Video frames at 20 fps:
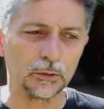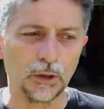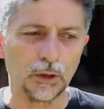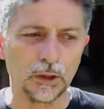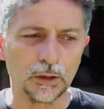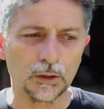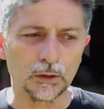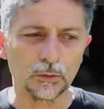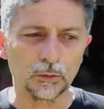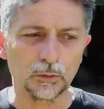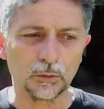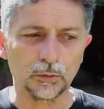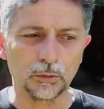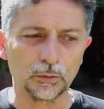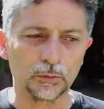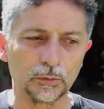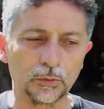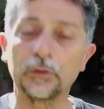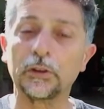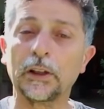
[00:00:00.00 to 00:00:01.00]
Today,
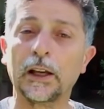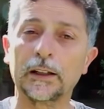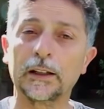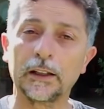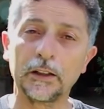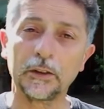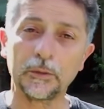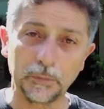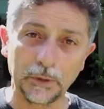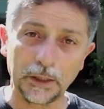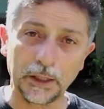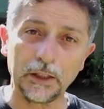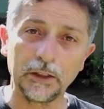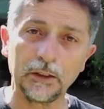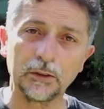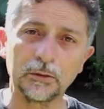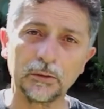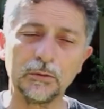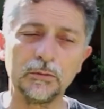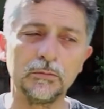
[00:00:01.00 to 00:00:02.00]
we are talking
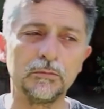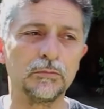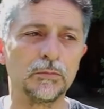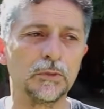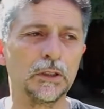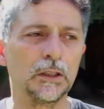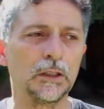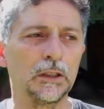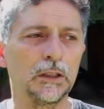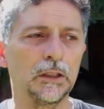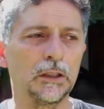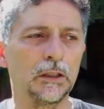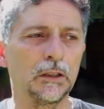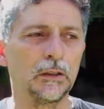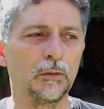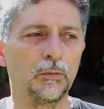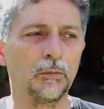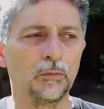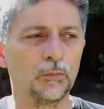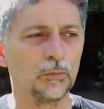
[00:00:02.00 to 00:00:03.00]
about the sacral
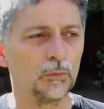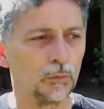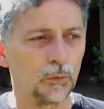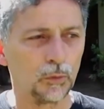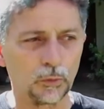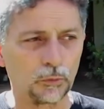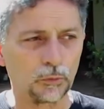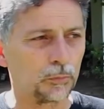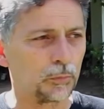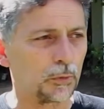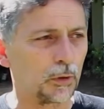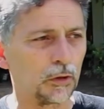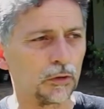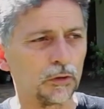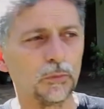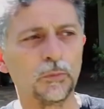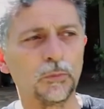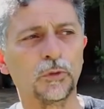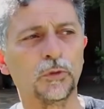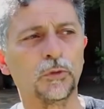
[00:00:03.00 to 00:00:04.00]
chakra.
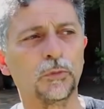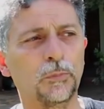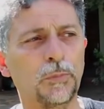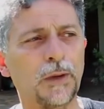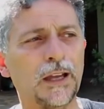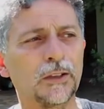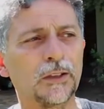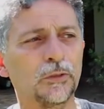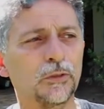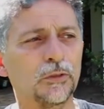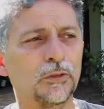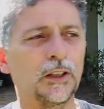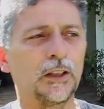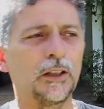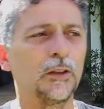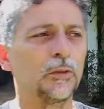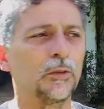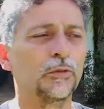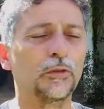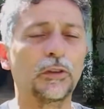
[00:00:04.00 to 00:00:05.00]

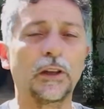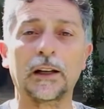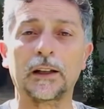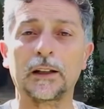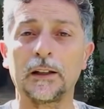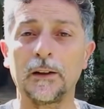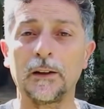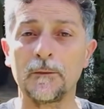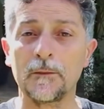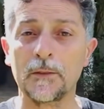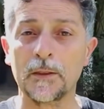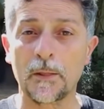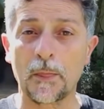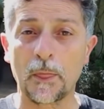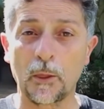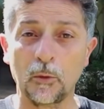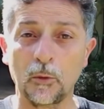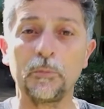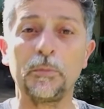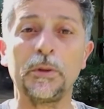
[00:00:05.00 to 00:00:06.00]
Next, it will be
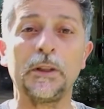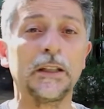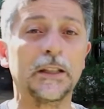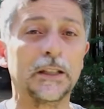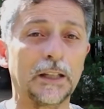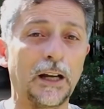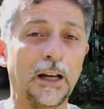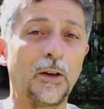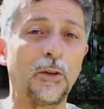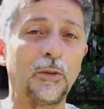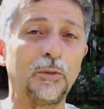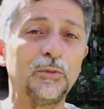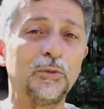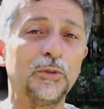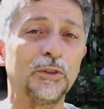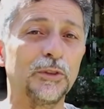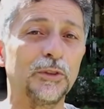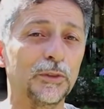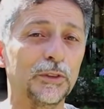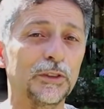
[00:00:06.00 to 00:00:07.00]
the solar plexus
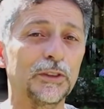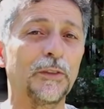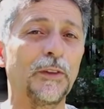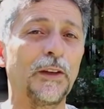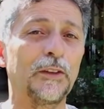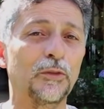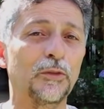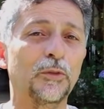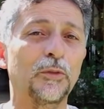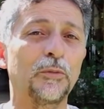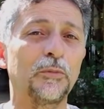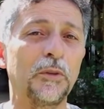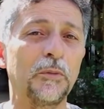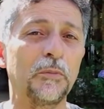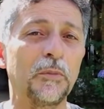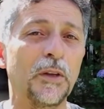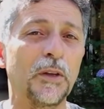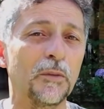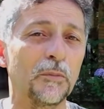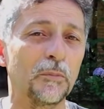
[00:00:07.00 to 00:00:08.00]
chakra.
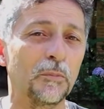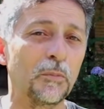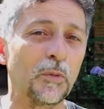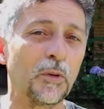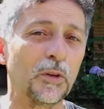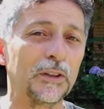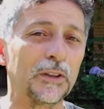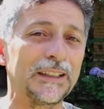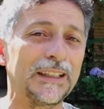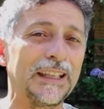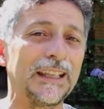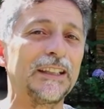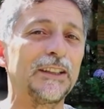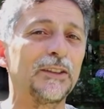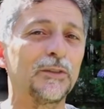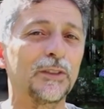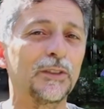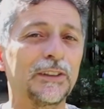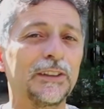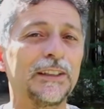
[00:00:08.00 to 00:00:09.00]
You will discover why
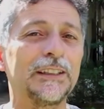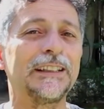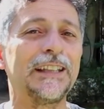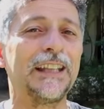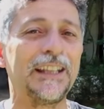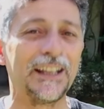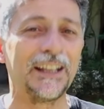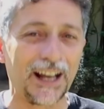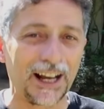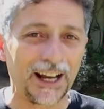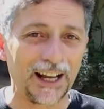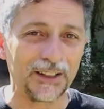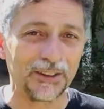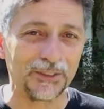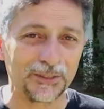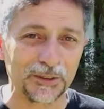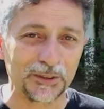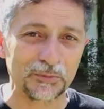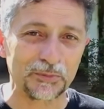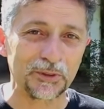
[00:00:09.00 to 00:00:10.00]
you are angry,
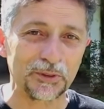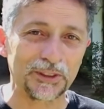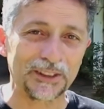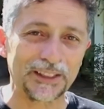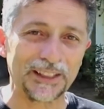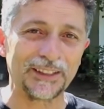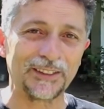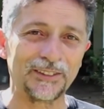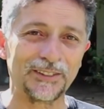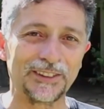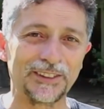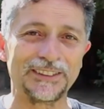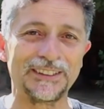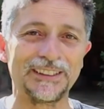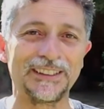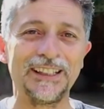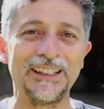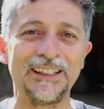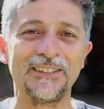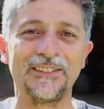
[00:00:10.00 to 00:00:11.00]
and why somebody
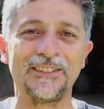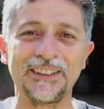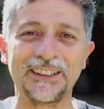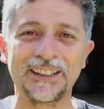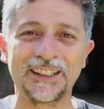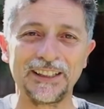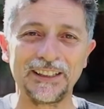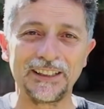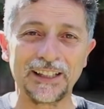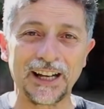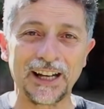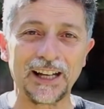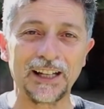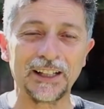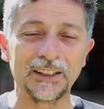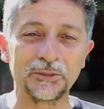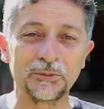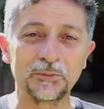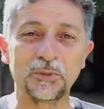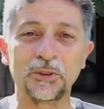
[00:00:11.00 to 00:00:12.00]
suddenly gets out of
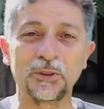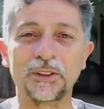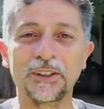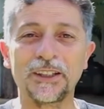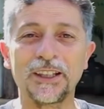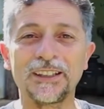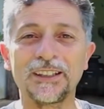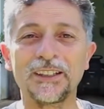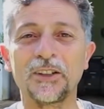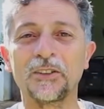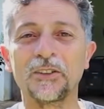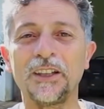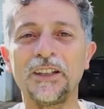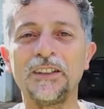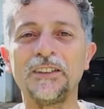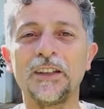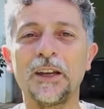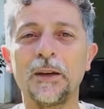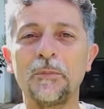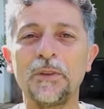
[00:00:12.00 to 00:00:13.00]
control and
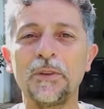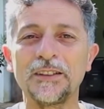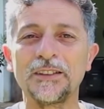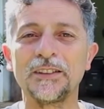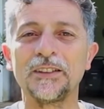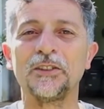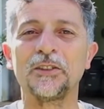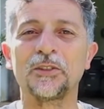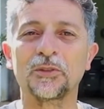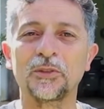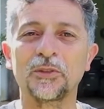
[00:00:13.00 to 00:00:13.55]
commits a crime.